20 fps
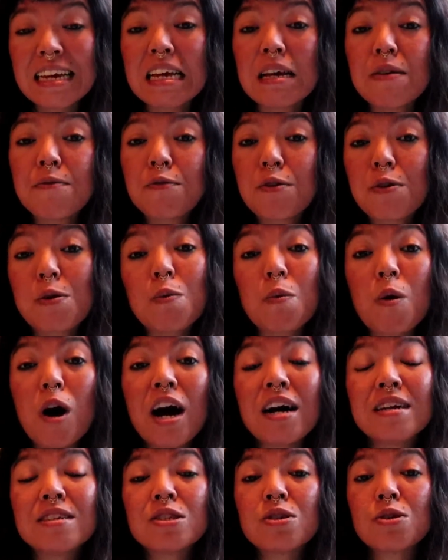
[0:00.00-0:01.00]
If you
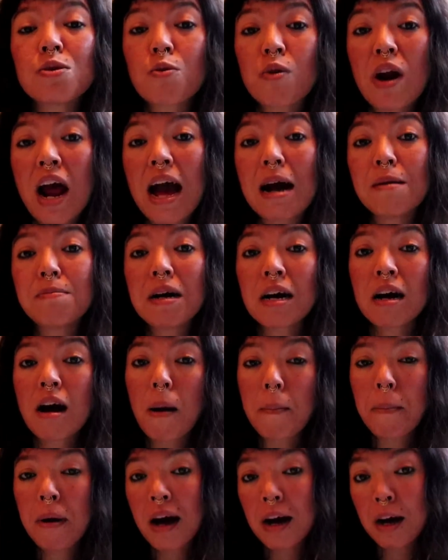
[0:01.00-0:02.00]
want to grab a
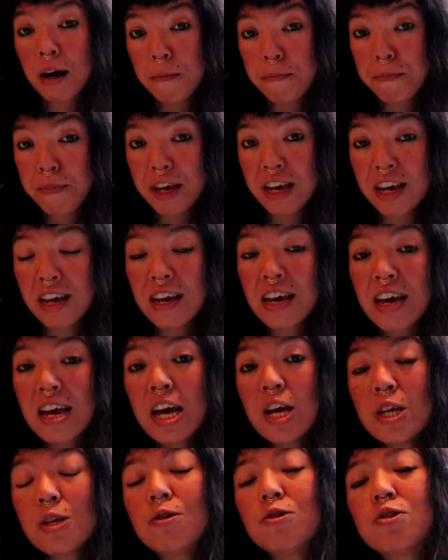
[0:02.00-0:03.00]
copy,
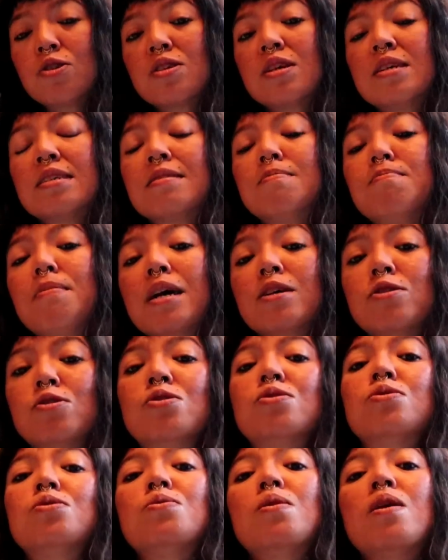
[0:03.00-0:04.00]
you just make
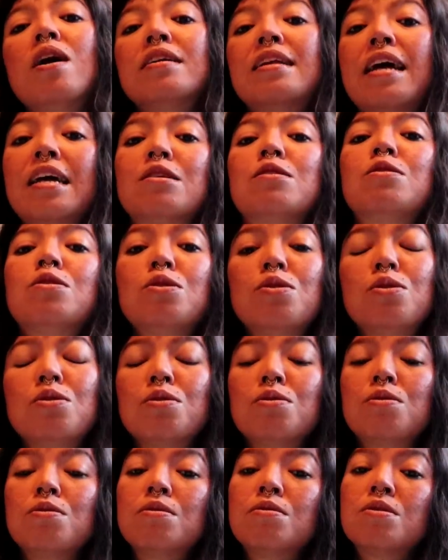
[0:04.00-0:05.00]
sure that
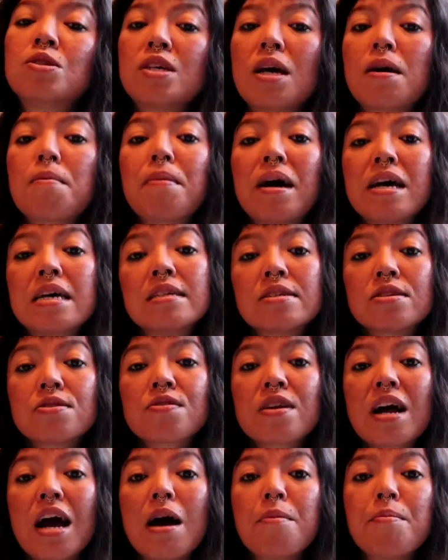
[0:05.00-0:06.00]
you check my
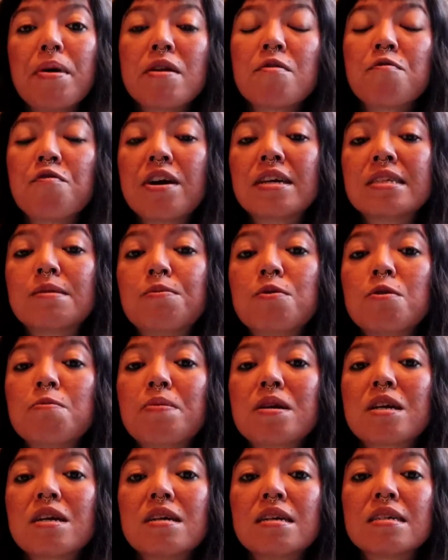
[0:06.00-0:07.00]
Instagram and Facebook,
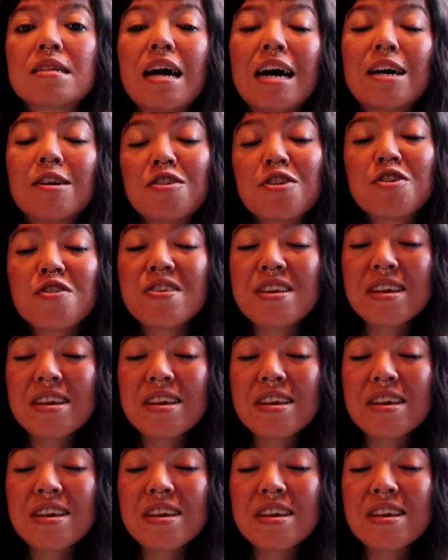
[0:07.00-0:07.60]
because I don't know